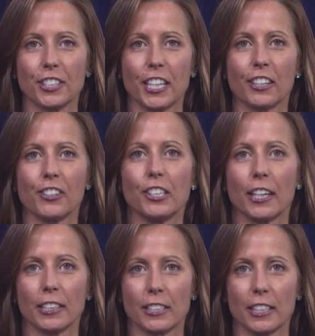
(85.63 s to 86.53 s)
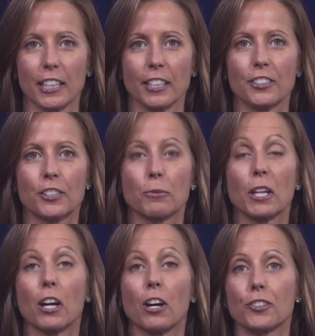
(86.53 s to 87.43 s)
here in the United States. We
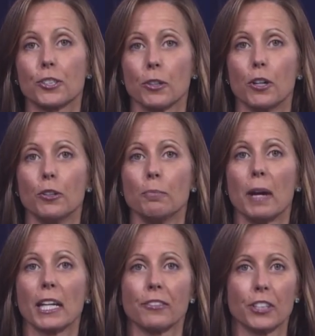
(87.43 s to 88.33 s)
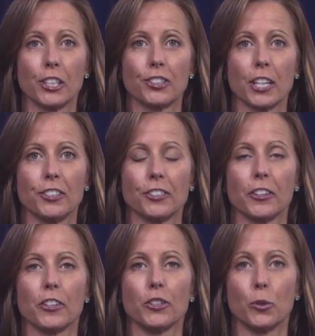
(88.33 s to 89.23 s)
also own many of the exchanges
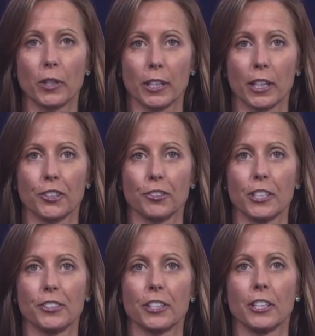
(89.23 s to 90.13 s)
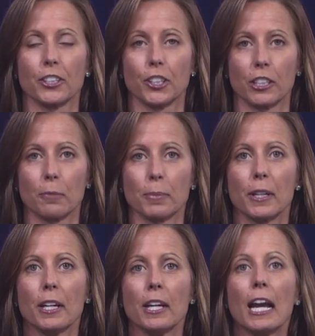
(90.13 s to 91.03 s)
in the Nordic countries in Europe.
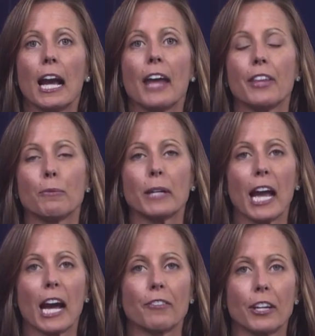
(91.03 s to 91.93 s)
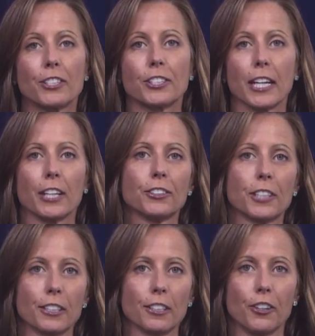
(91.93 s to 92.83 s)
And then we have a scale
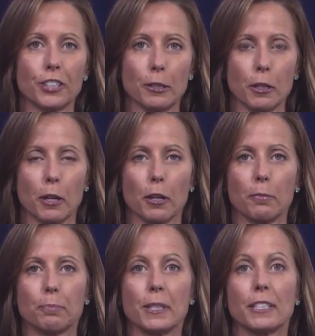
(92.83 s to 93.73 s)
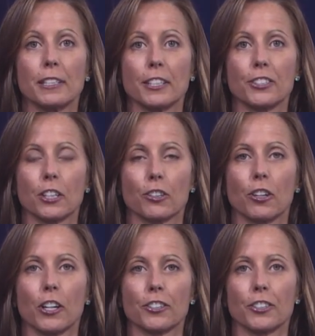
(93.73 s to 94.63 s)
technology business
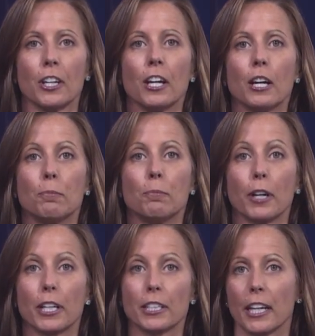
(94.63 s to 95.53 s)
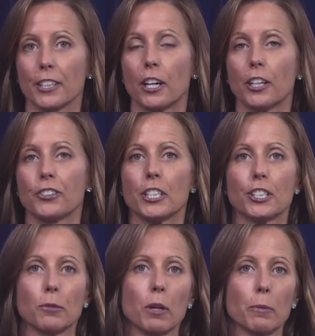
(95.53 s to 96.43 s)
across market technology, so
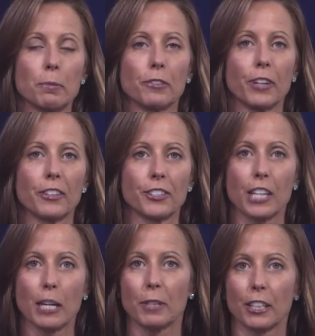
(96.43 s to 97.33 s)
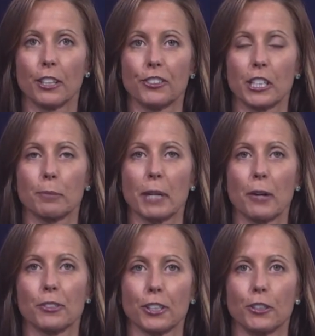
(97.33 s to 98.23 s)
where we provide the same technology that
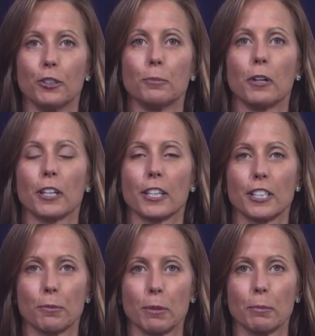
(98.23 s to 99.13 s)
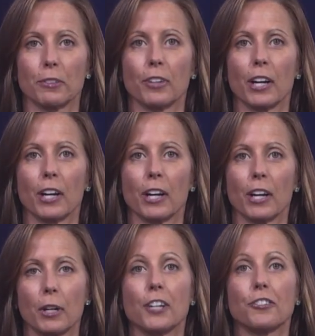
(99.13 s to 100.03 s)
powers our own markets, we provide that to
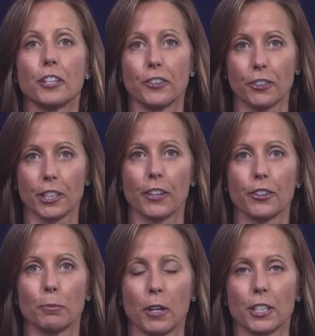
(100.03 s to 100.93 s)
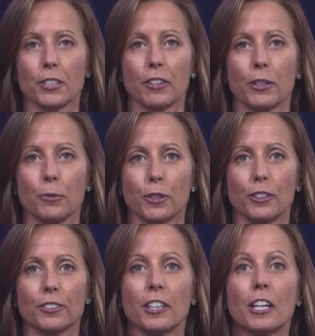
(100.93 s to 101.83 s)
130 other markets around the
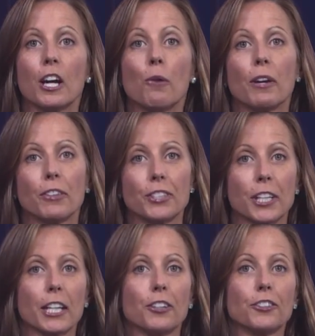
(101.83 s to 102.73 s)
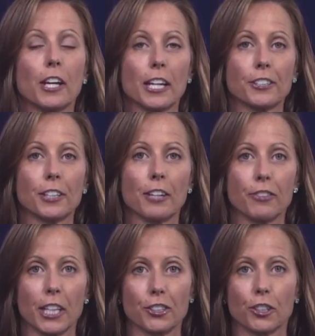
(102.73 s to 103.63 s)
world. We have a scaled
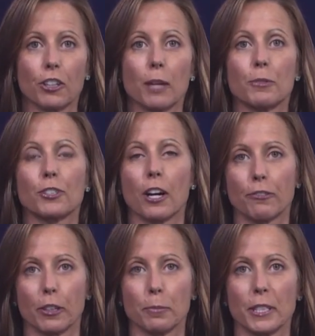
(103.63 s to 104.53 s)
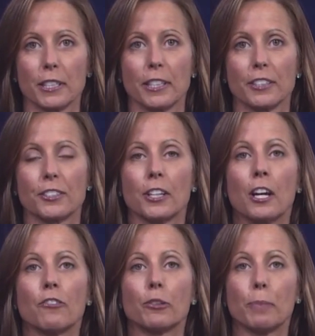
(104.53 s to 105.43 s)
anti-financial crime software business
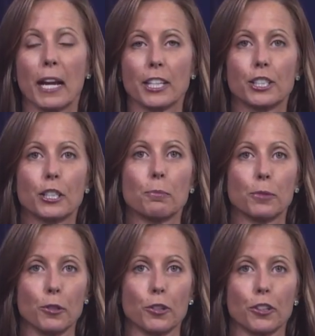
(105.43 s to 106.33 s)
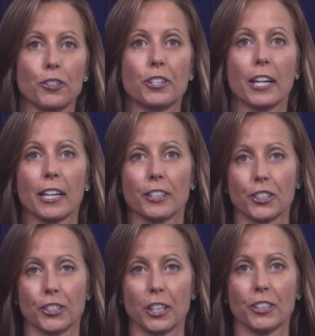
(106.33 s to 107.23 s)
for banks, brokers, and
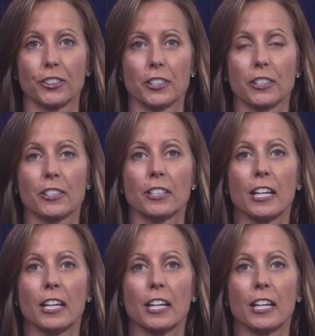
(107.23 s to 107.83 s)
exchanges.